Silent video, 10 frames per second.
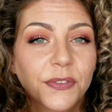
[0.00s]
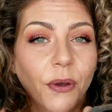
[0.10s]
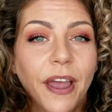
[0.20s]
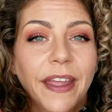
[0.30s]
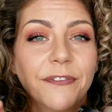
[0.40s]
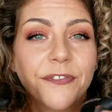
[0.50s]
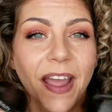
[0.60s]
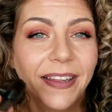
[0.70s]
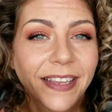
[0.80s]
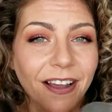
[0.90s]
So I
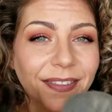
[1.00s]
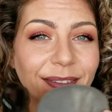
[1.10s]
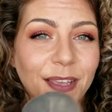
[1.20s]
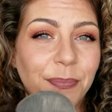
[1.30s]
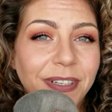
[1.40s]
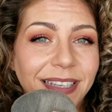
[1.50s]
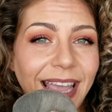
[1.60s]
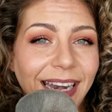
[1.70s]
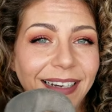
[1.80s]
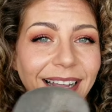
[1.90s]
finally got this up into
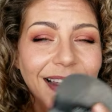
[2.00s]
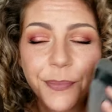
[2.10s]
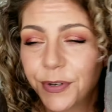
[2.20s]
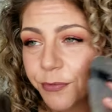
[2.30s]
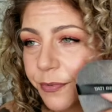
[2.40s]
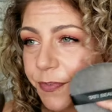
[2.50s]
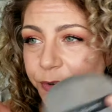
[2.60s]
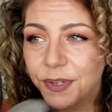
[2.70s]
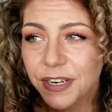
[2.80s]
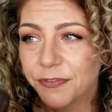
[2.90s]
Canada. I've been
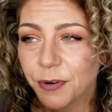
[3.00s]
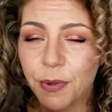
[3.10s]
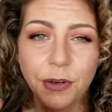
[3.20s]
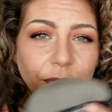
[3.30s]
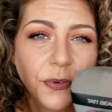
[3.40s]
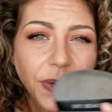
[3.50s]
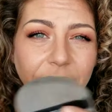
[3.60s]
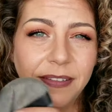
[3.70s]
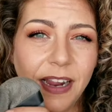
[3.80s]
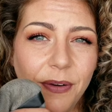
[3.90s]
reviewing it for about two
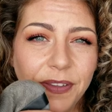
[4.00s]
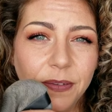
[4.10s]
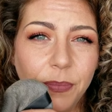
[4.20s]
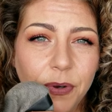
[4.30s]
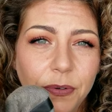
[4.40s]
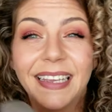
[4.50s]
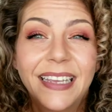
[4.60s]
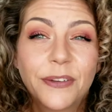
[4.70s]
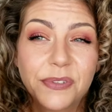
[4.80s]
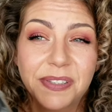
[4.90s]
weeks now, I
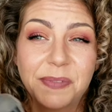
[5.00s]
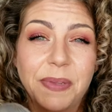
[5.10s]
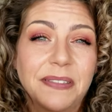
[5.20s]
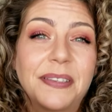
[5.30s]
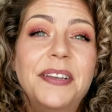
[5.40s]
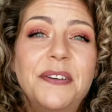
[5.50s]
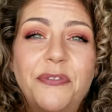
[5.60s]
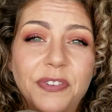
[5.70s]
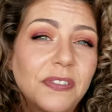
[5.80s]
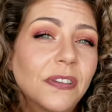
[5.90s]
suppose. It was
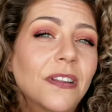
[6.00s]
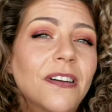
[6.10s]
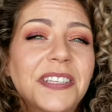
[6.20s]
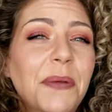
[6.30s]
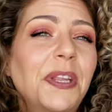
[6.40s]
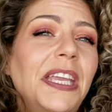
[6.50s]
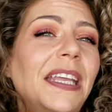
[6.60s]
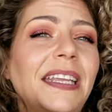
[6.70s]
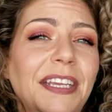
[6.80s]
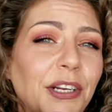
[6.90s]
expensive. It took a long time to
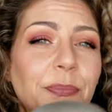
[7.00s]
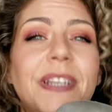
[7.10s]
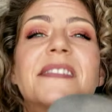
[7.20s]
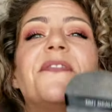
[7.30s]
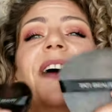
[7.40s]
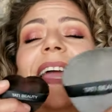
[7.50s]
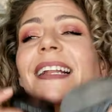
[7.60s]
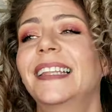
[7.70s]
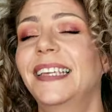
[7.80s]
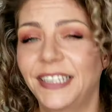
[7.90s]
get here, but it's
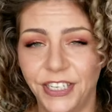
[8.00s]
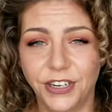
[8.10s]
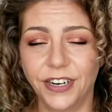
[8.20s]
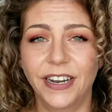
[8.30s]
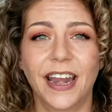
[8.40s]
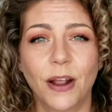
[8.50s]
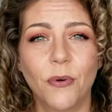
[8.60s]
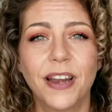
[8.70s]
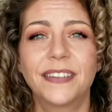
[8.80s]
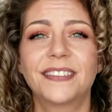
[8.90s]
finally here. And I
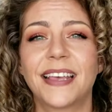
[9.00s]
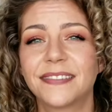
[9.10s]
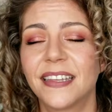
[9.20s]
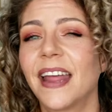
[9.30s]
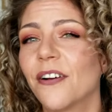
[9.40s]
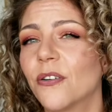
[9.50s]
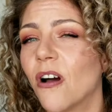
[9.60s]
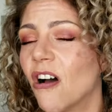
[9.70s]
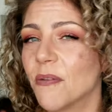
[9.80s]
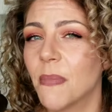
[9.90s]
wanted to test it out
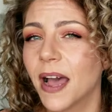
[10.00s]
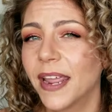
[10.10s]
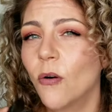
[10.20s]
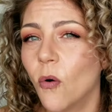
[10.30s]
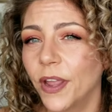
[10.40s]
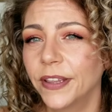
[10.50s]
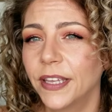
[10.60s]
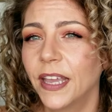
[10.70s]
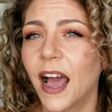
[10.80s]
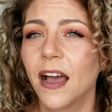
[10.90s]
on my
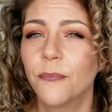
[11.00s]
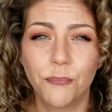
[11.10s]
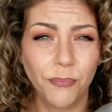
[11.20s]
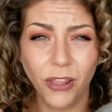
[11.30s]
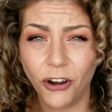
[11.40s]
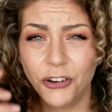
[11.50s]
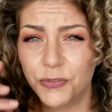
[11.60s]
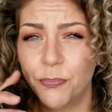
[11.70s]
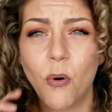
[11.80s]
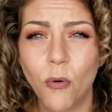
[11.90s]
oily,
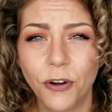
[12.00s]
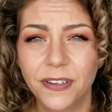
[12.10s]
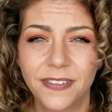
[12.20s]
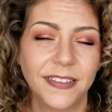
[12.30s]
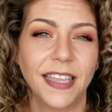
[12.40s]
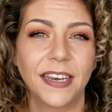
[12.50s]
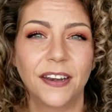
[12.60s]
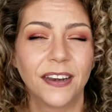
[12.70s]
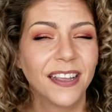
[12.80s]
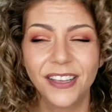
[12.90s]
large pored
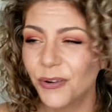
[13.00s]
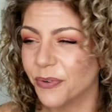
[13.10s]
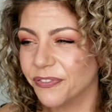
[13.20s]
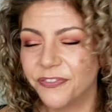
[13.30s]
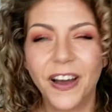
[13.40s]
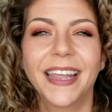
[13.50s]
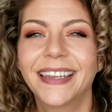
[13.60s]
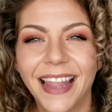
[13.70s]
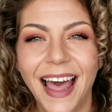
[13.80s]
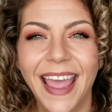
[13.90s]
skin with fine
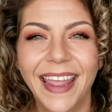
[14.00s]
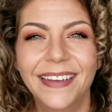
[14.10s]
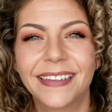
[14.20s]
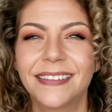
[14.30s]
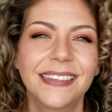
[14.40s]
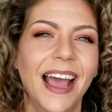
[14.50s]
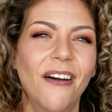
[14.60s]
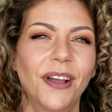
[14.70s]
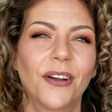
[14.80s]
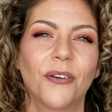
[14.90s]
lines and see
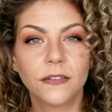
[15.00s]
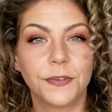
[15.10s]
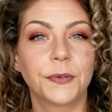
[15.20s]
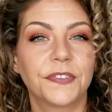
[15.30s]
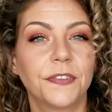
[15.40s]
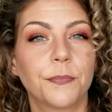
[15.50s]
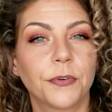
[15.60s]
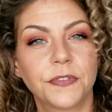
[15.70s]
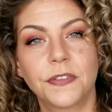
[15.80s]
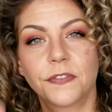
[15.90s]
how it goes. You're gonna see the
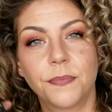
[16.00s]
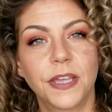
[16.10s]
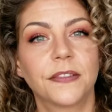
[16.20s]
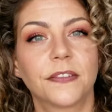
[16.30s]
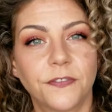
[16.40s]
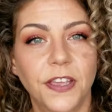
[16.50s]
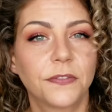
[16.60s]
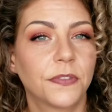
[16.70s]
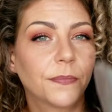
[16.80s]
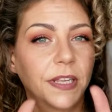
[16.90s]
process of making this
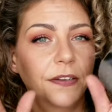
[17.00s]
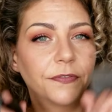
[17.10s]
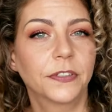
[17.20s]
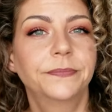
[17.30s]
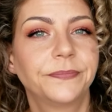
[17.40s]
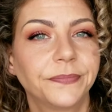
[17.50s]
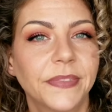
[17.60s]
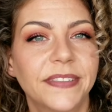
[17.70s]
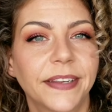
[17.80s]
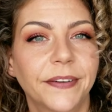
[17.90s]
face with the Blendiful.
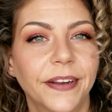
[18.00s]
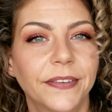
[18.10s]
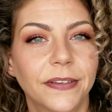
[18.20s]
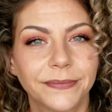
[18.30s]
Stick around.